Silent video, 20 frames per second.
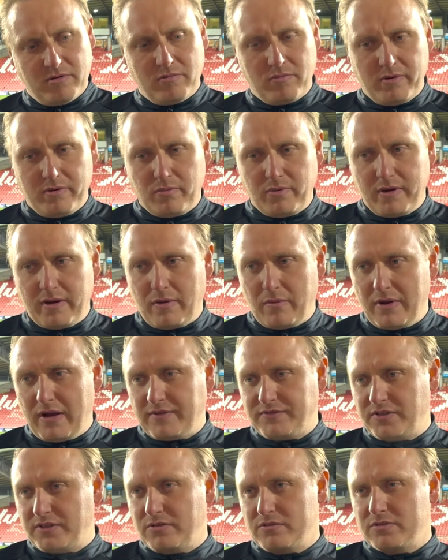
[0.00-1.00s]
We, we, we
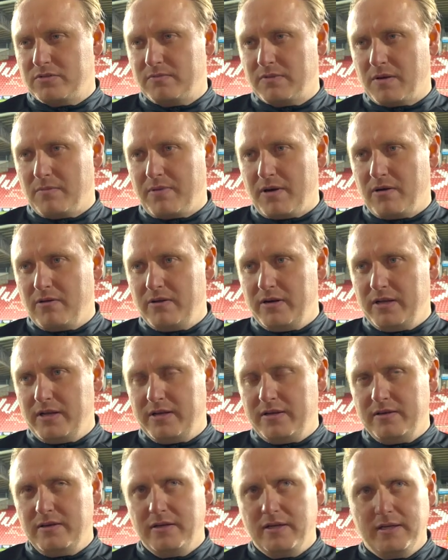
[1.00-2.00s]
have to do something about it.
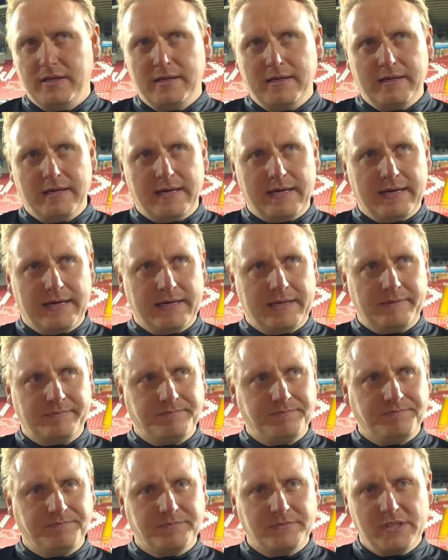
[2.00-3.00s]
And
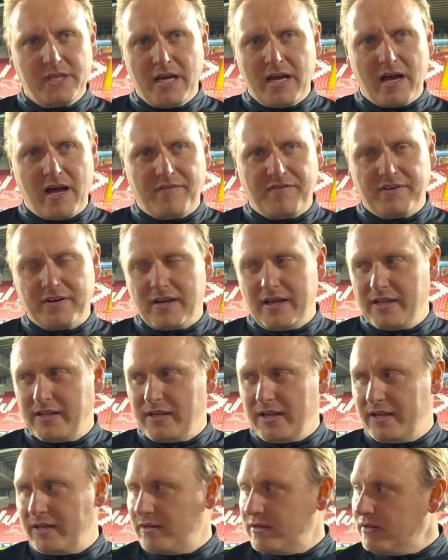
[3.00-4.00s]
um, yeah, I think like
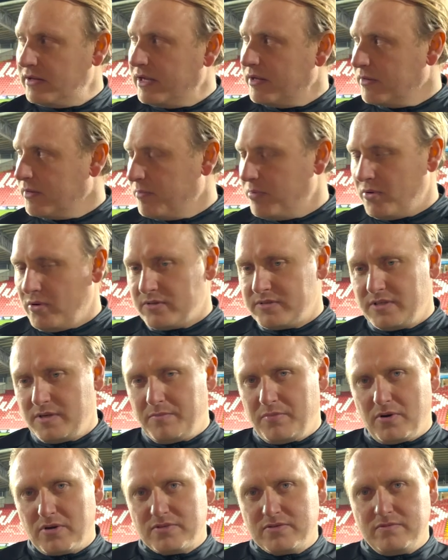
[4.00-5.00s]
like like the balls in the
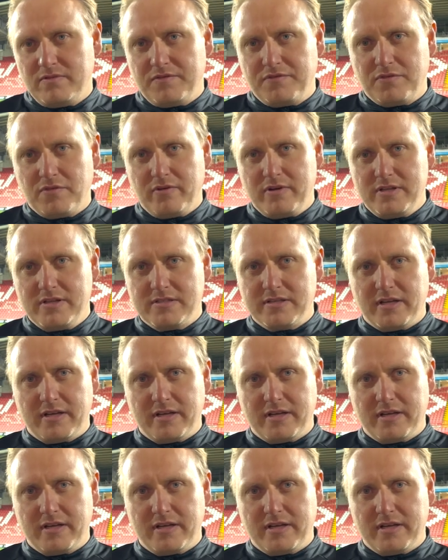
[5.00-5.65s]
box from the throw-ins.